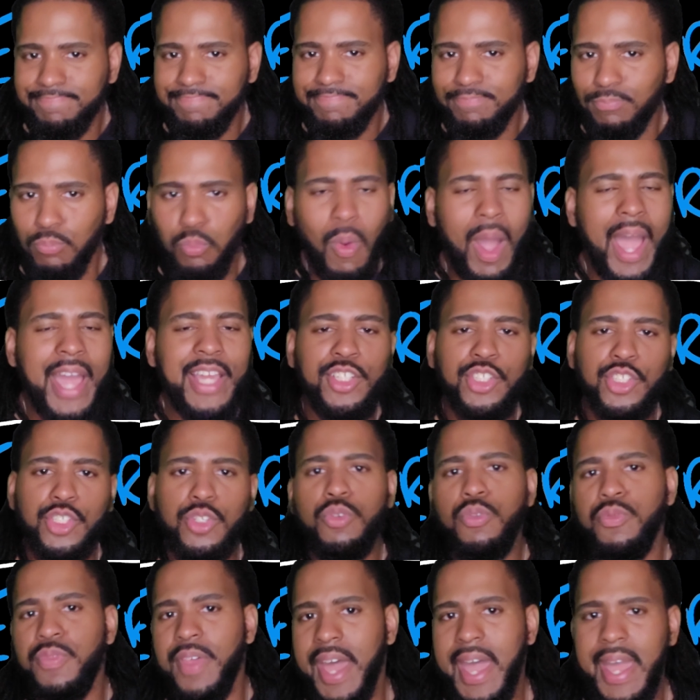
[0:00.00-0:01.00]
Why
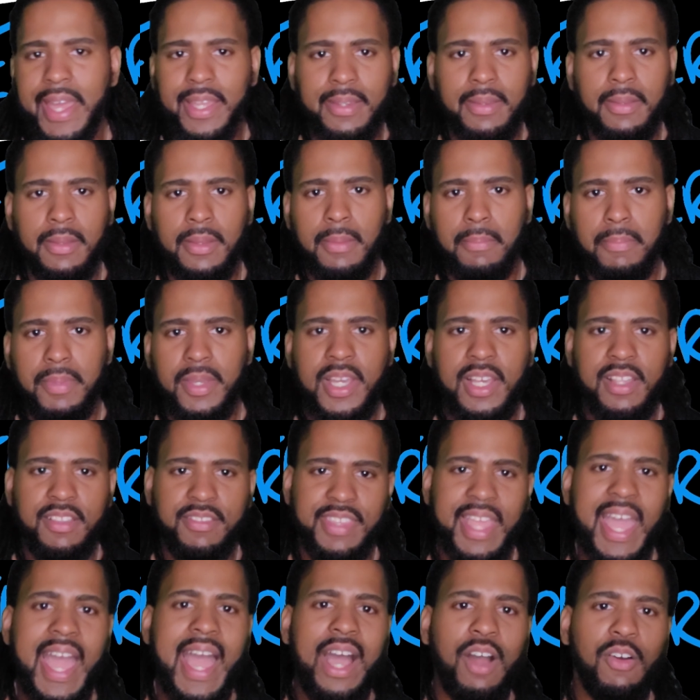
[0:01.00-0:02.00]
do that? Because
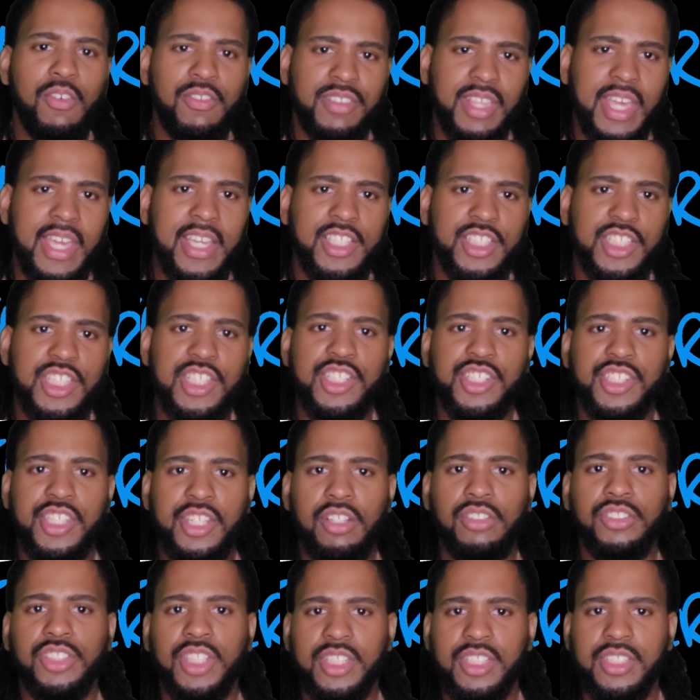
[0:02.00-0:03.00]
now it's like she's
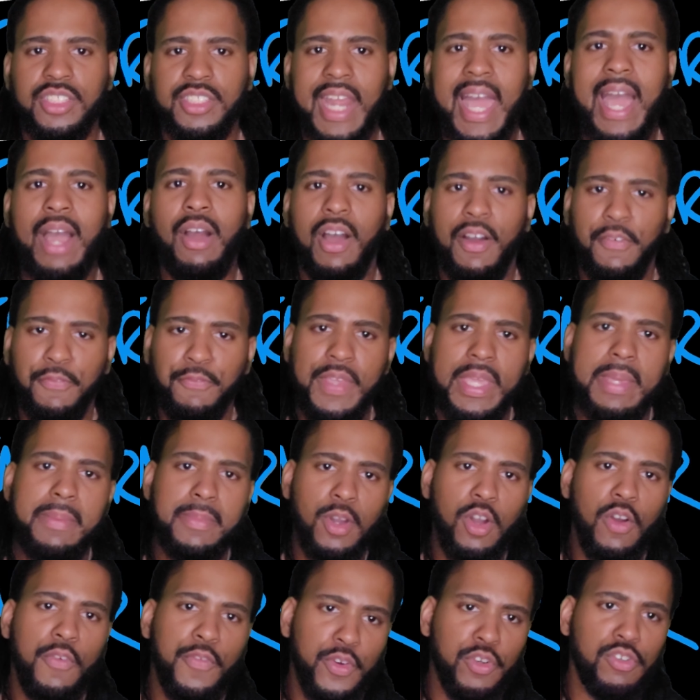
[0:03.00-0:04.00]
still just now a
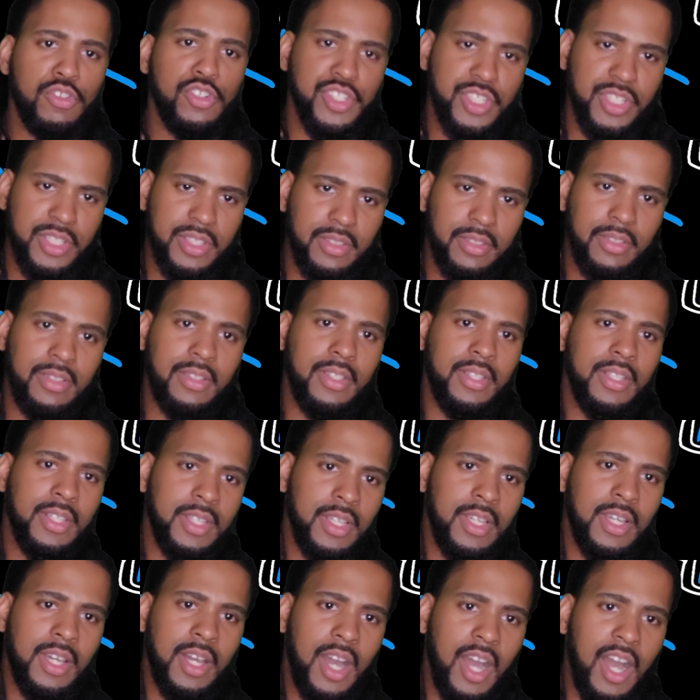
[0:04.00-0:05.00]
female version
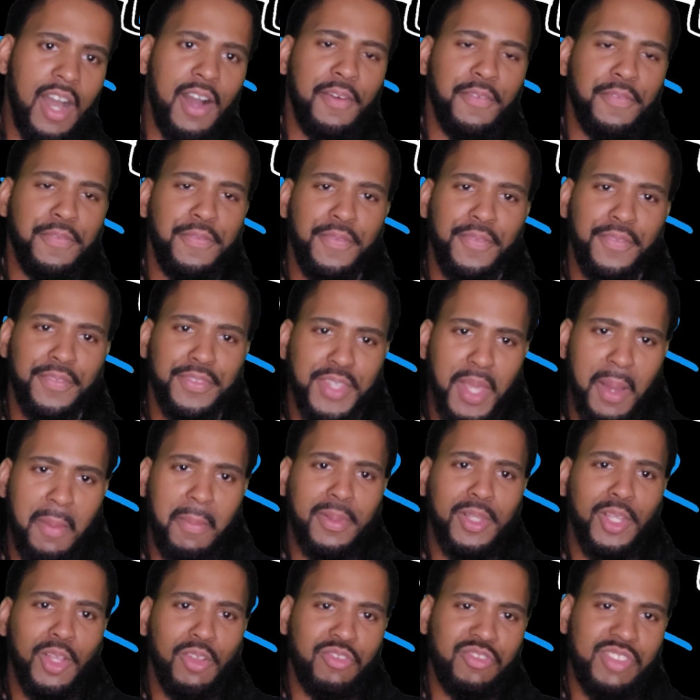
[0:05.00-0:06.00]
of
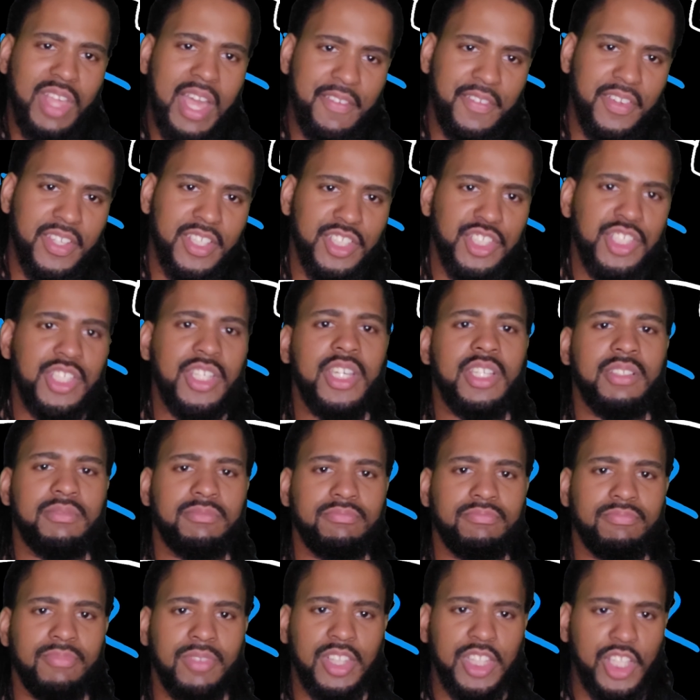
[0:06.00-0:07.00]
007. She could
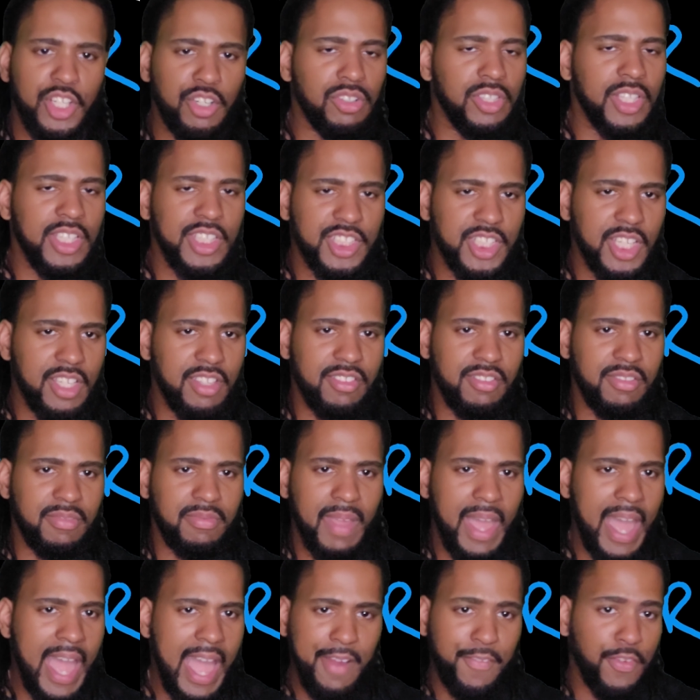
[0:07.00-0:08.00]
literally just
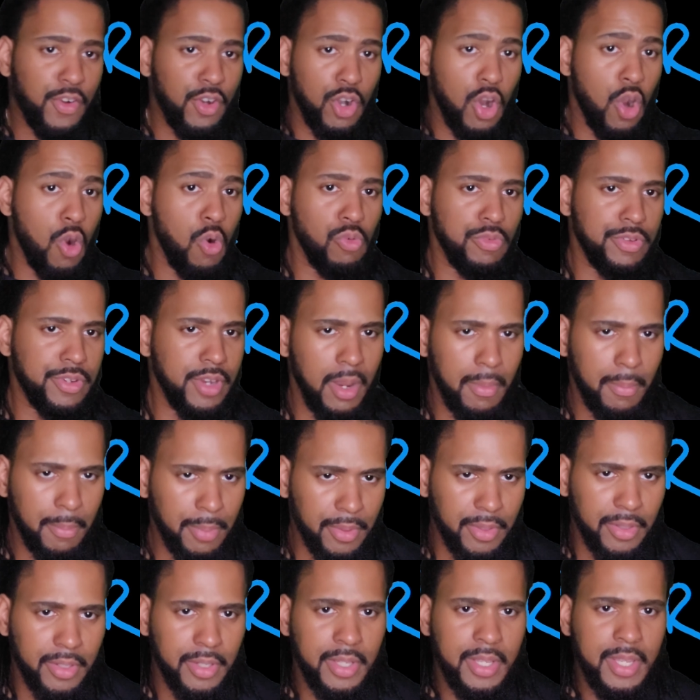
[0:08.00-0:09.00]
have her own
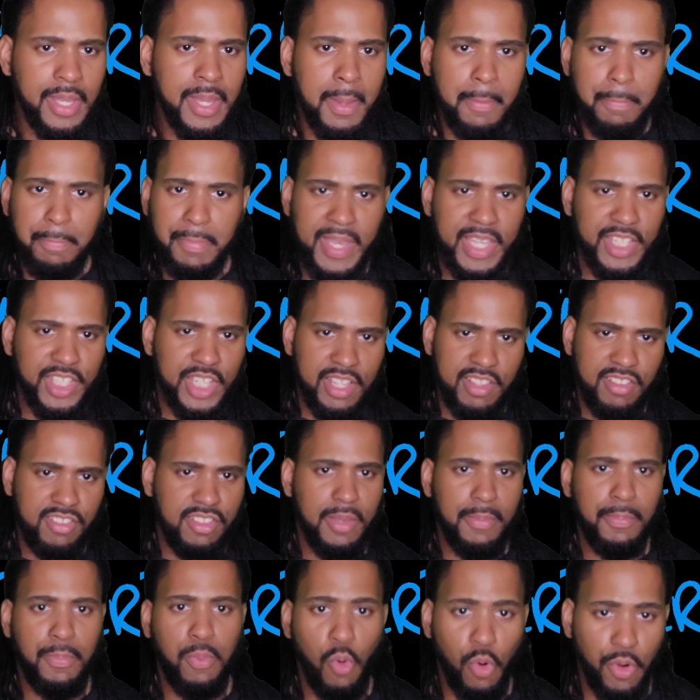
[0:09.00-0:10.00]
number, be just as
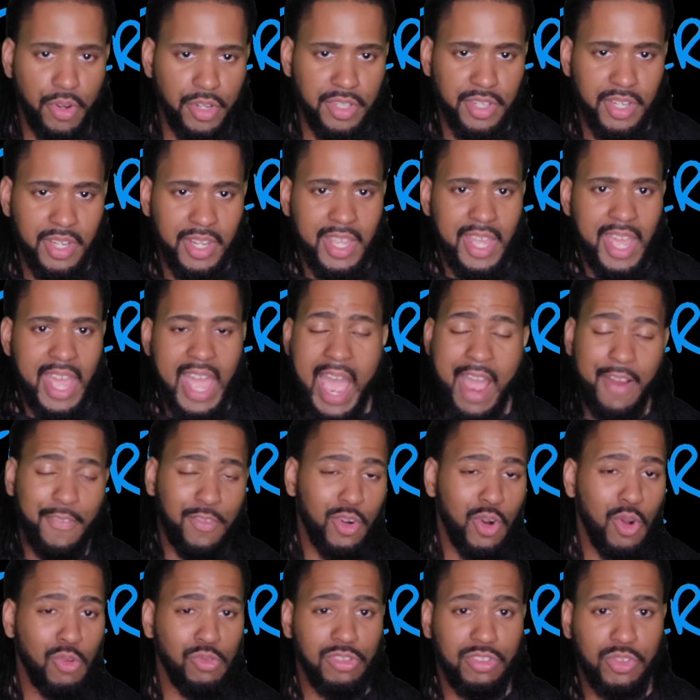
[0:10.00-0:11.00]
important, have her
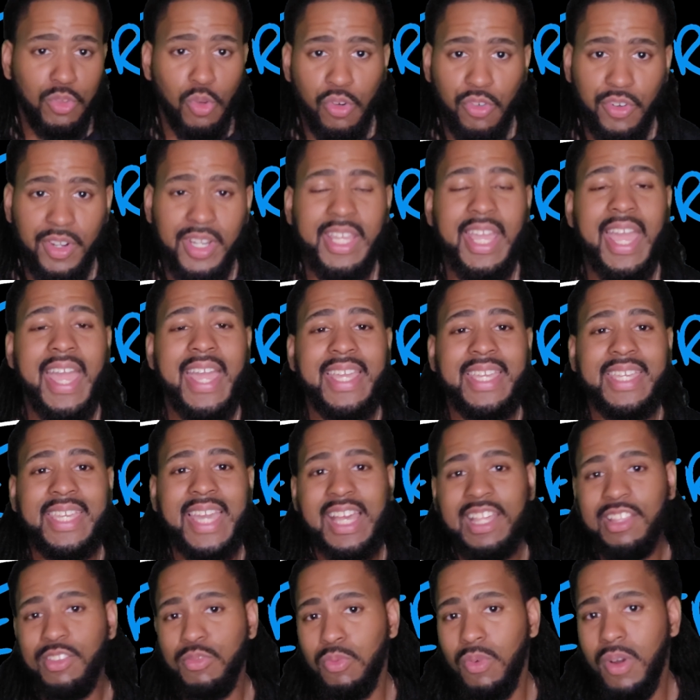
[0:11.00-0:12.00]
own story, and
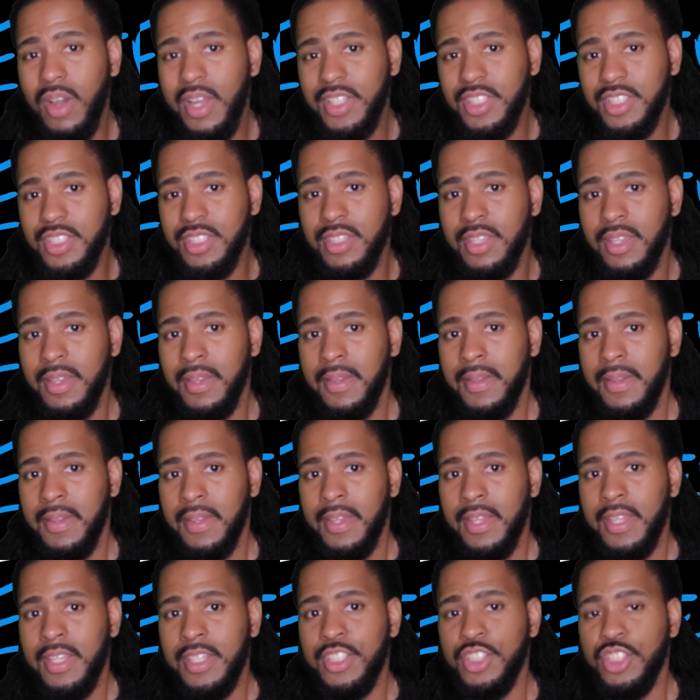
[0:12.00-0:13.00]
guess what?
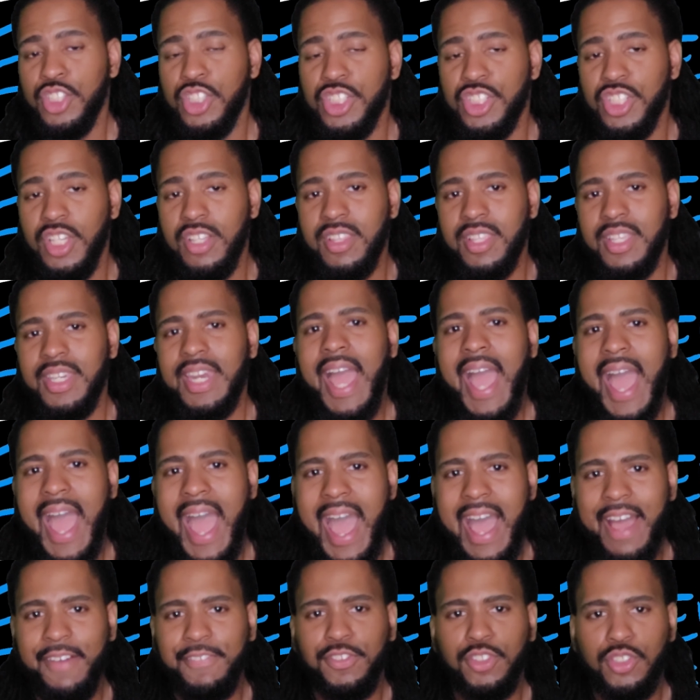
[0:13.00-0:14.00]
She doesn't
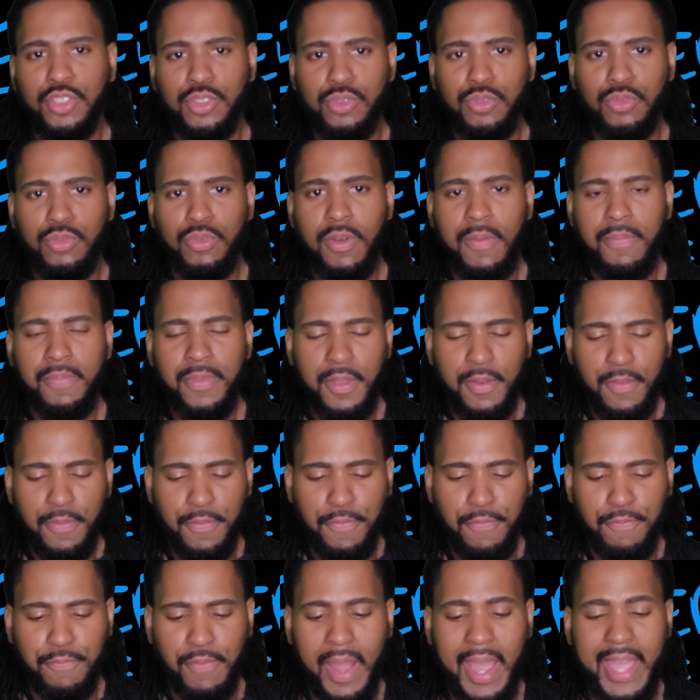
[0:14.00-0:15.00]
have to
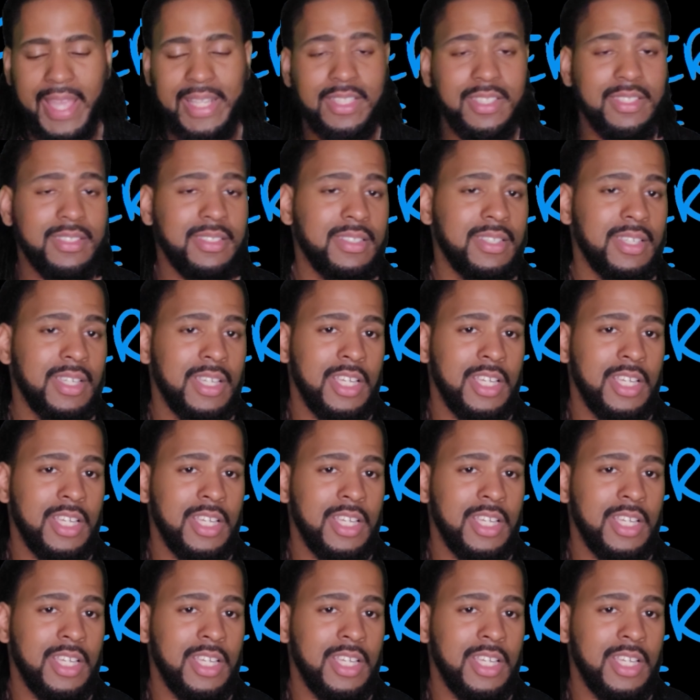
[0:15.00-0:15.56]
fight